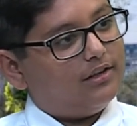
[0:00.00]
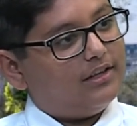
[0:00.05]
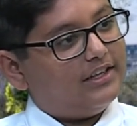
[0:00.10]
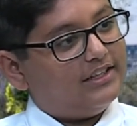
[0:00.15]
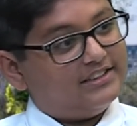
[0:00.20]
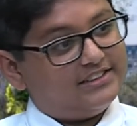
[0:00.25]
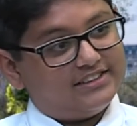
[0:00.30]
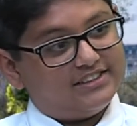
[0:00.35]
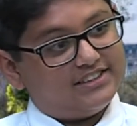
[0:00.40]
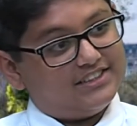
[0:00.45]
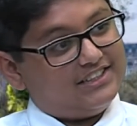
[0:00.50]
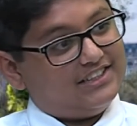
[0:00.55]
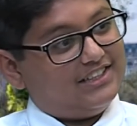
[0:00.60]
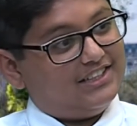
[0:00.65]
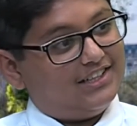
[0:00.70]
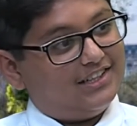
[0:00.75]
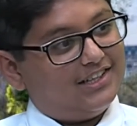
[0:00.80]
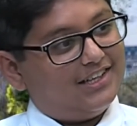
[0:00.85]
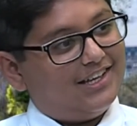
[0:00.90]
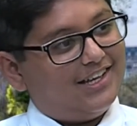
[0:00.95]
It's C.
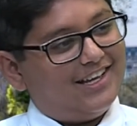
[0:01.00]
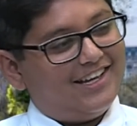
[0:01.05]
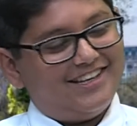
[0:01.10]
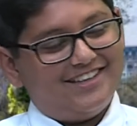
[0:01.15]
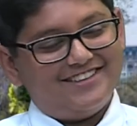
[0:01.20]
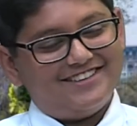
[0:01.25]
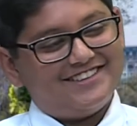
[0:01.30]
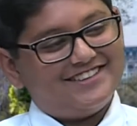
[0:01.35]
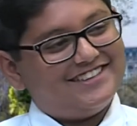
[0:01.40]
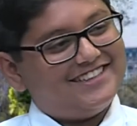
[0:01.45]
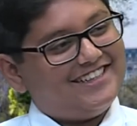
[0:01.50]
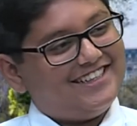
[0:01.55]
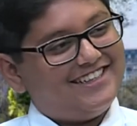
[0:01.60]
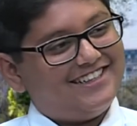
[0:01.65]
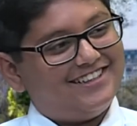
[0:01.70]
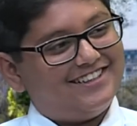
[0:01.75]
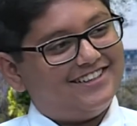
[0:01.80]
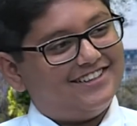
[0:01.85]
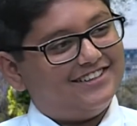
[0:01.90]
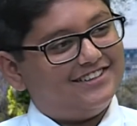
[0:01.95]
And
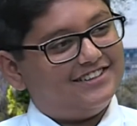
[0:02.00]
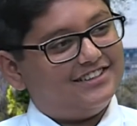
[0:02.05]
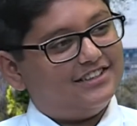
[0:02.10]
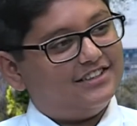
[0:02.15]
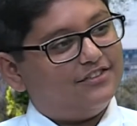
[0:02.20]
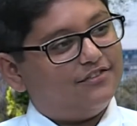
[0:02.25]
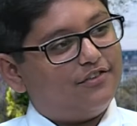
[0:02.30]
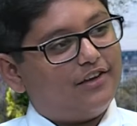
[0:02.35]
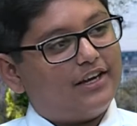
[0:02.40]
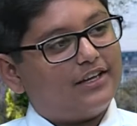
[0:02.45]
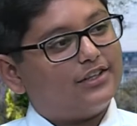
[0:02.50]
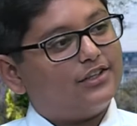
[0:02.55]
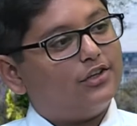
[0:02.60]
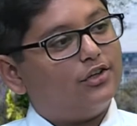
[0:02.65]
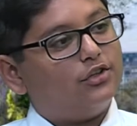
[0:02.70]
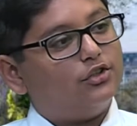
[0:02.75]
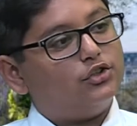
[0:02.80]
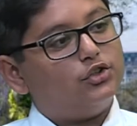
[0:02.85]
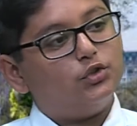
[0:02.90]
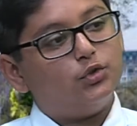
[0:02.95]
C is in fact
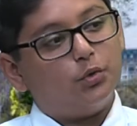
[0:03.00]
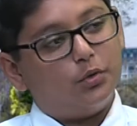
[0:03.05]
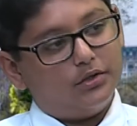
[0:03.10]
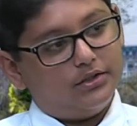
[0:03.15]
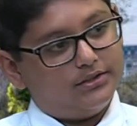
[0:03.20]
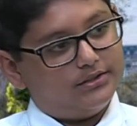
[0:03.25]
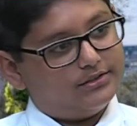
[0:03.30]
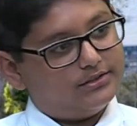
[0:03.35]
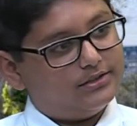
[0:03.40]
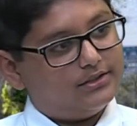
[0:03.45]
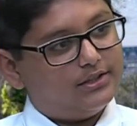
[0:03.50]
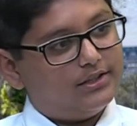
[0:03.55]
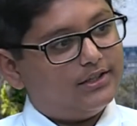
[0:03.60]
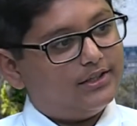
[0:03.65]
a choice.